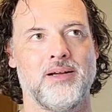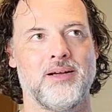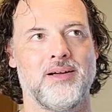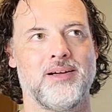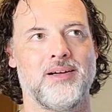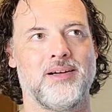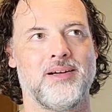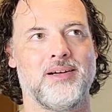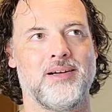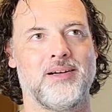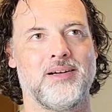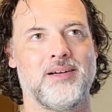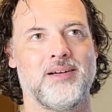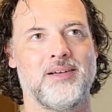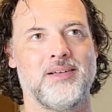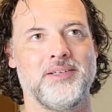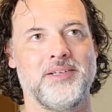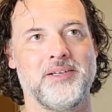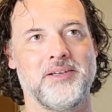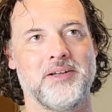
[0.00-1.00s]

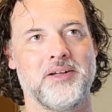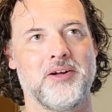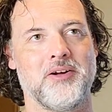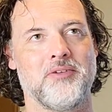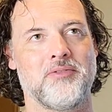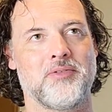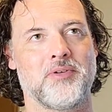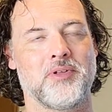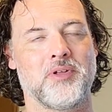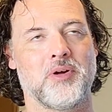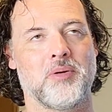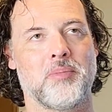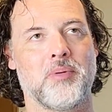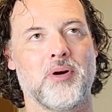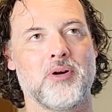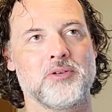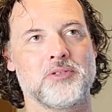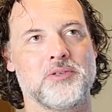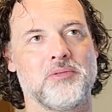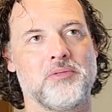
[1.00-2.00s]
for their
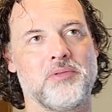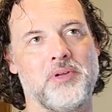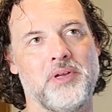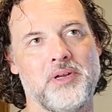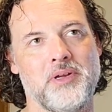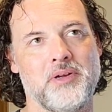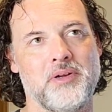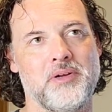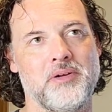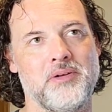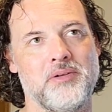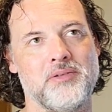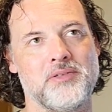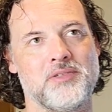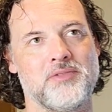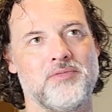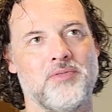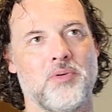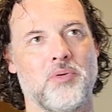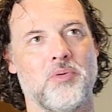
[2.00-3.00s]
personal
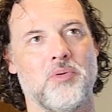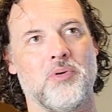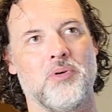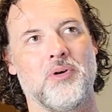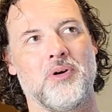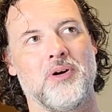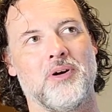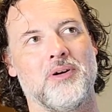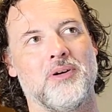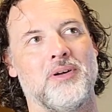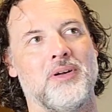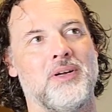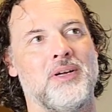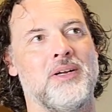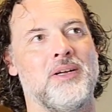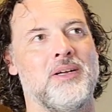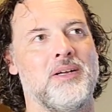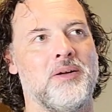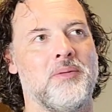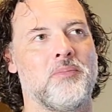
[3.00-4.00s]
use, for
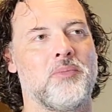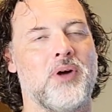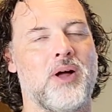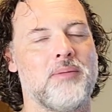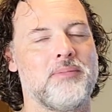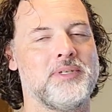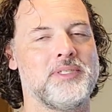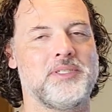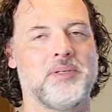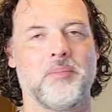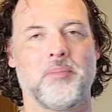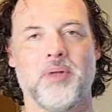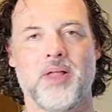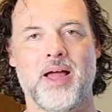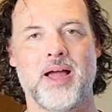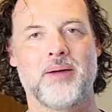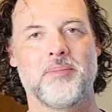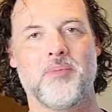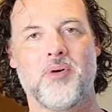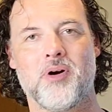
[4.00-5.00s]
probably some
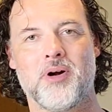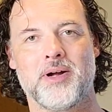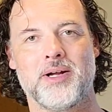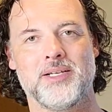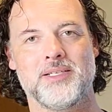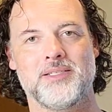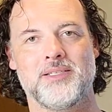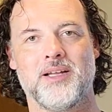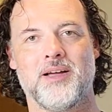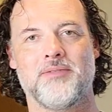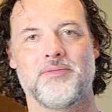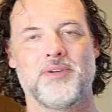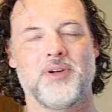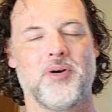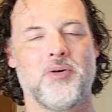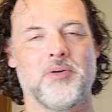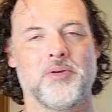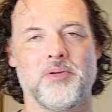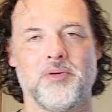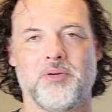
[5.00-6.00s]
black market stuff
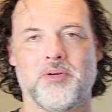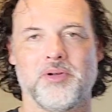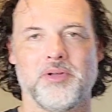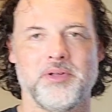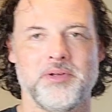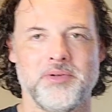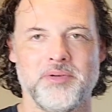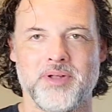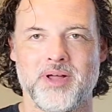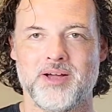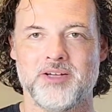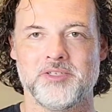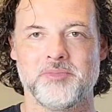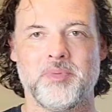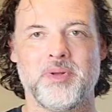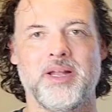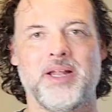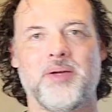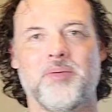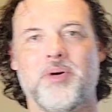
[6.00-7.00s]
going on, who knows.
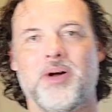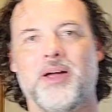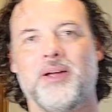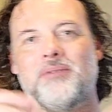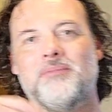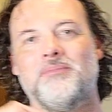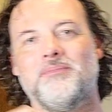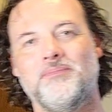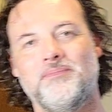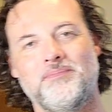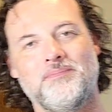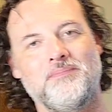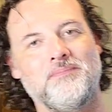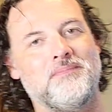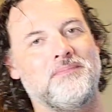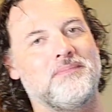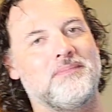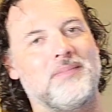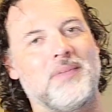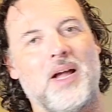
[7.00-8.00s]
But anyway,
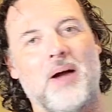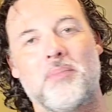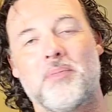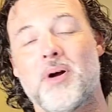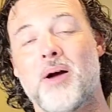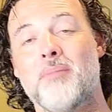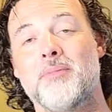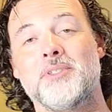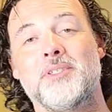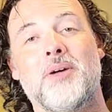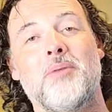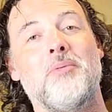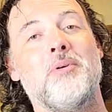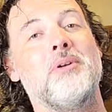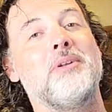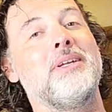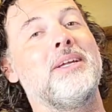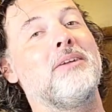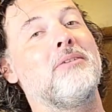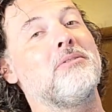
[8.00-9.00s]
I promised I
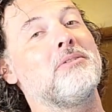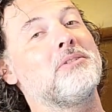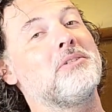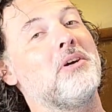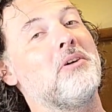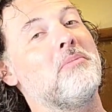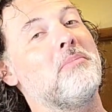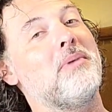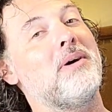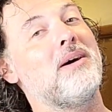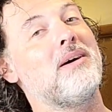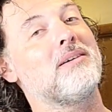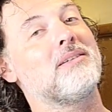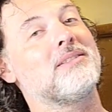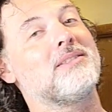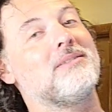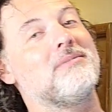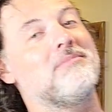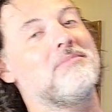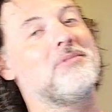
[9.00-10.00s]
wouldn't get on a soapbox.
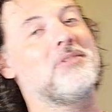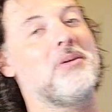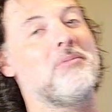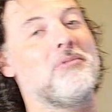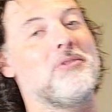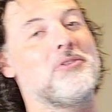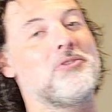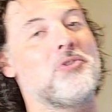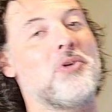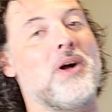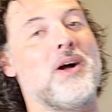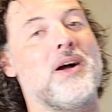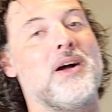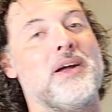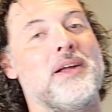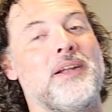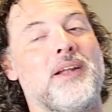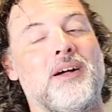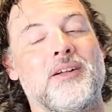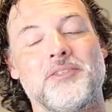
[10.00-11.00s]
I'm going to
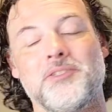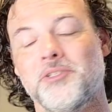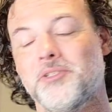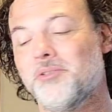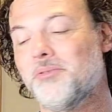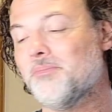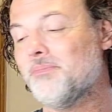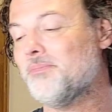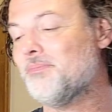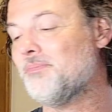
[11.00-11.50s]
try not to.